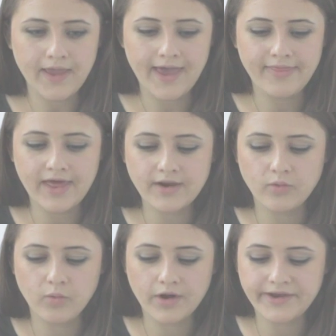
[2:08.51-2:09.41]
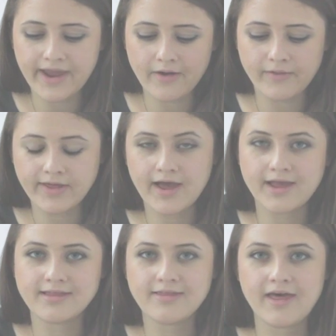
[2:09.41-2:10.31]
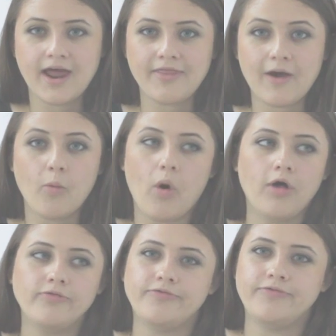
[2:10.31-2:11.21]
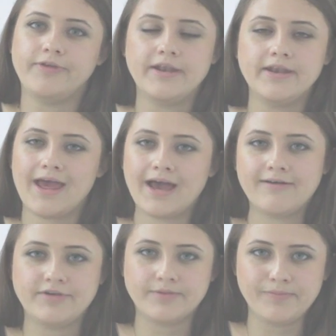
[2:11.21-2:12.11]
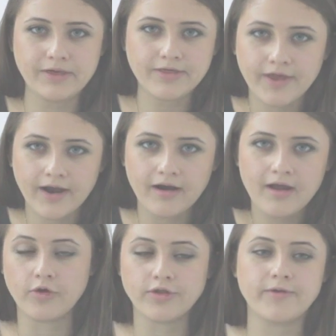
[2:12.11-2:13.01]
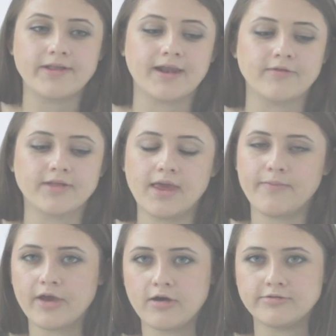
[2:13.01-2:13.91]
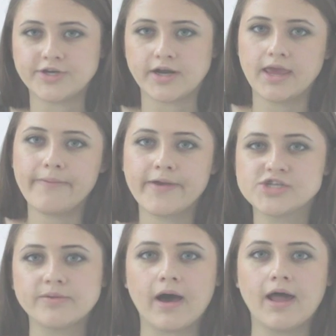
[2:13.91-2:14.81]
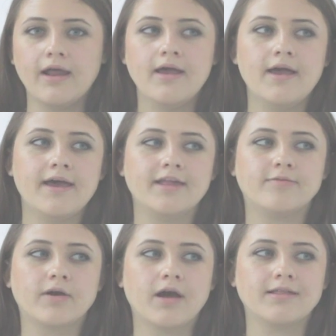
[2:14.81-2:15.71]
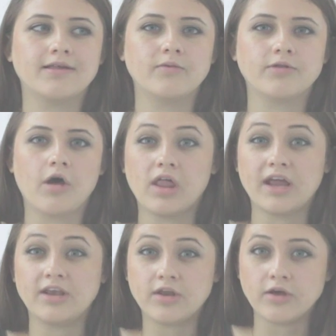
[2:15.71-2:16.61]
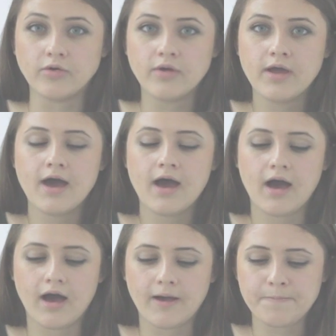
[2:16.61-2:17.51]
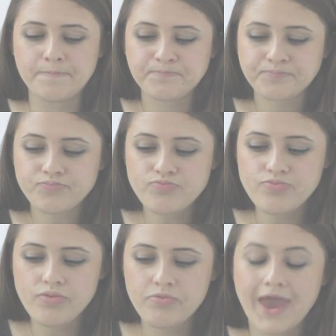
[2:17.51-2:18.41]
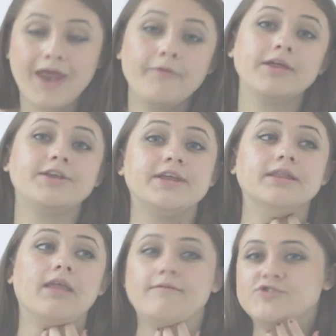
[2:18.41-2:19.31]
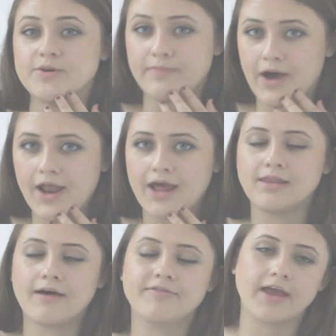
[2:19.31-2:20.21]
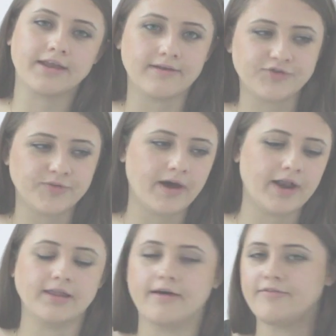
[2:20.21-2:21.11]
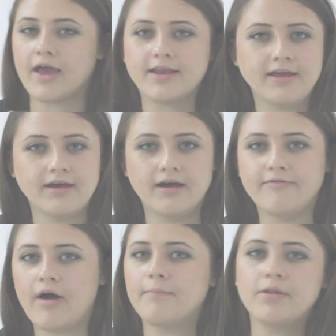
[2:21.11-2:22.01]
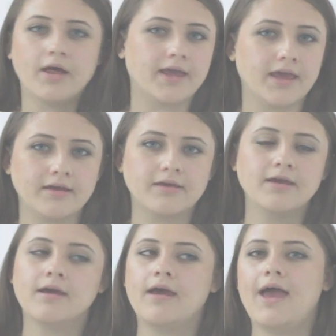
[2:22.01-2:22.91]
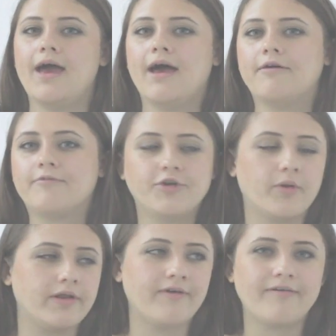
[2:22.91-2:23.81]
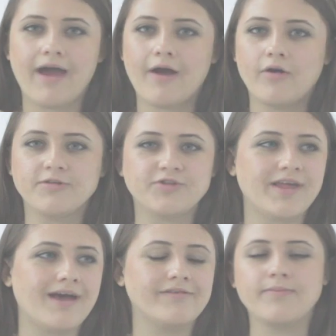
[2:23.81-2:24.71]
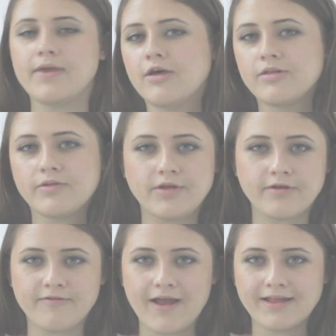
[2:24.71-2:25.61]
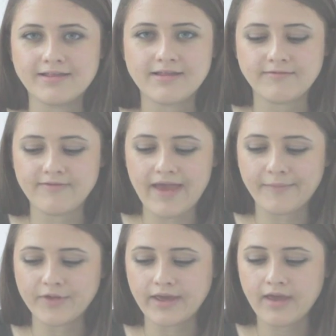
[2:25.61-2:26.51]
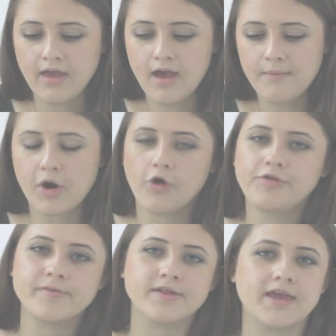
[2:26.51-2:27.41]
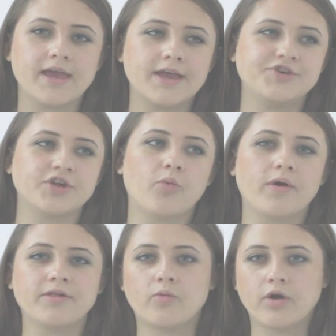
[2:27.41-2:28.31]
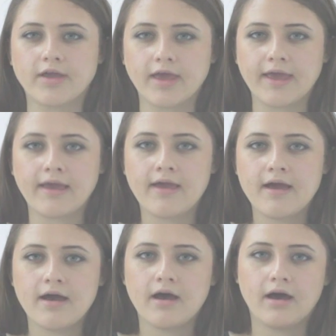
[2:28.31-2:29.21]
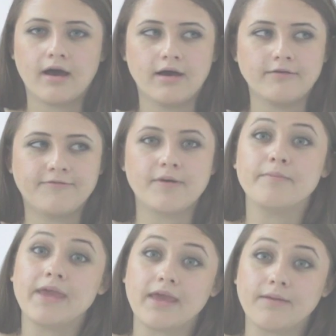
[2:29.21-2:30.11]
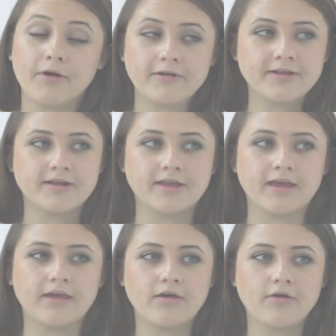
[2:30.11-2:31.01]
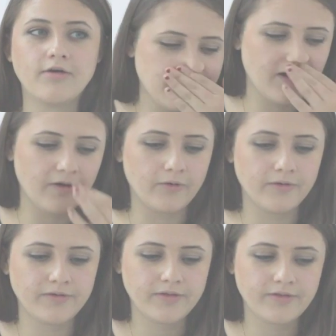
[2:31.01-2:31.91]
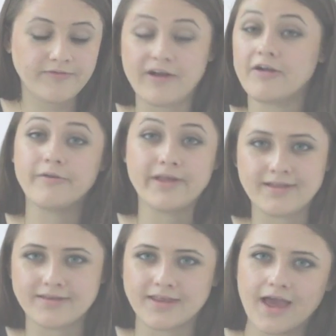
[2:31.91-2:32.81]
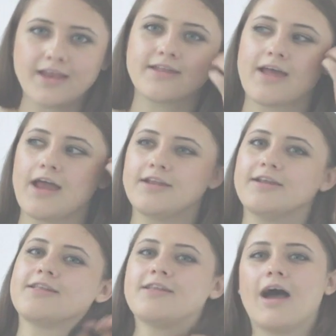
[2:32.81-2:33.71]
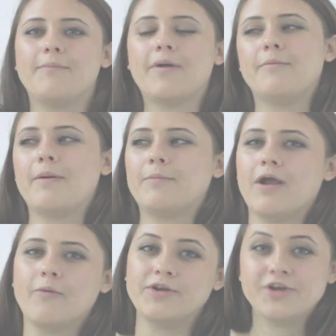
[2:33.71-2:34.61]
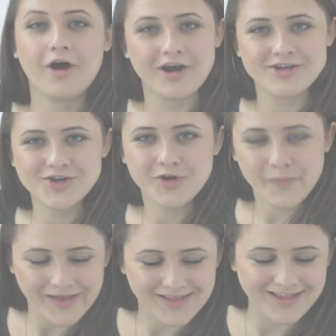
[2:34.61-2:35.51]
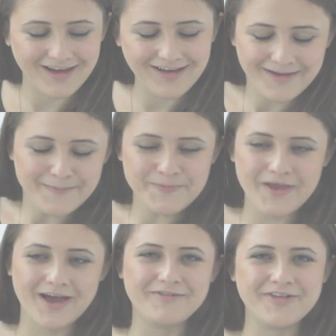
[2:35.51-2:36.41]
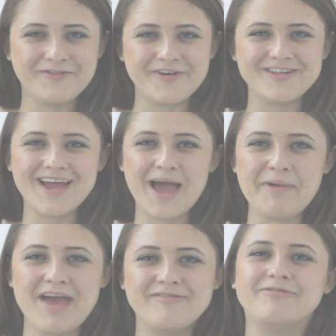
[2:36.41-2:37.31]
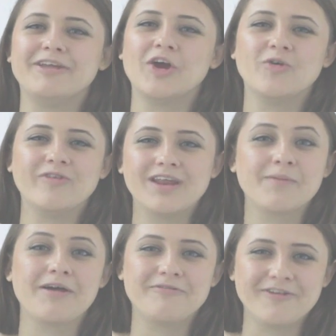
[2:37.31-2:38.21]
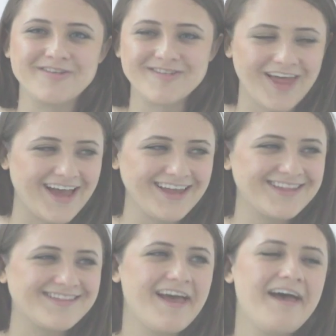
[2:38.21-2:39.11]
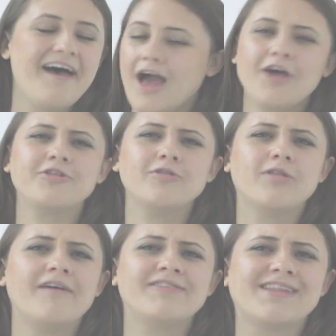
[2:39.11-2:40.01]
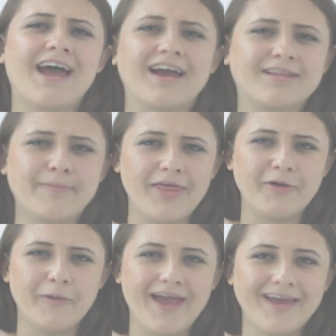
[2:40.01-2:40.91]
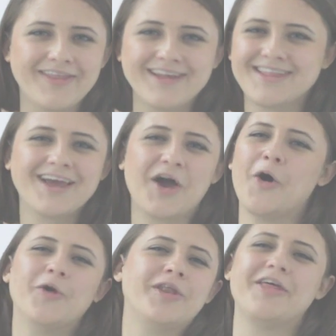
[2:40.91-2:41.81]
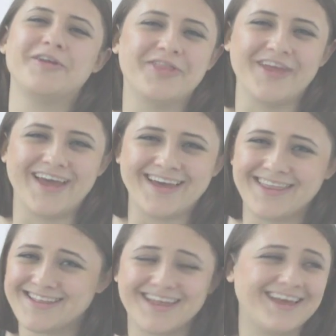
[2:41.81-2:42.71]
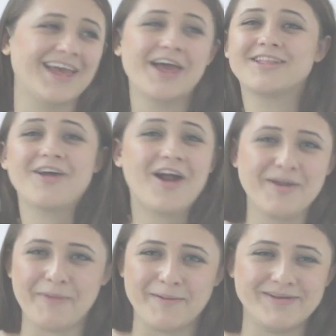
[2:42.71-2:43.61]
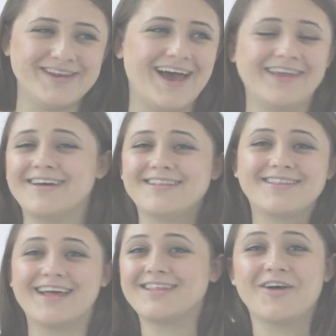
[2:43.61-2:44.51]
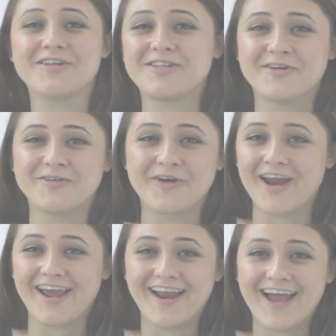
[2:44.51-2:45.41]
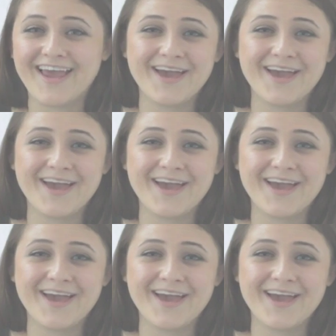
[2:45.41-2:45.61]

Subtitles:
And then one day I realized that that wall didn't have to be there. The only reason I was keeping kosher and keeping Shabbat is because it was all I knew. And I really did love Shabbat. I love the idea of Shabbat. I love the idea of unplugging for 25 hours, just having meals with your friends and family. But ultimately, it just wasn't working for me personally. So very recently, I decided to stop. I remember I went to artichoke pizza for the first time. I have a video of eating my first slice. I also love sex, by the way. That's like a whole nother thing. That's like, sorry, mom and dad. That's also great.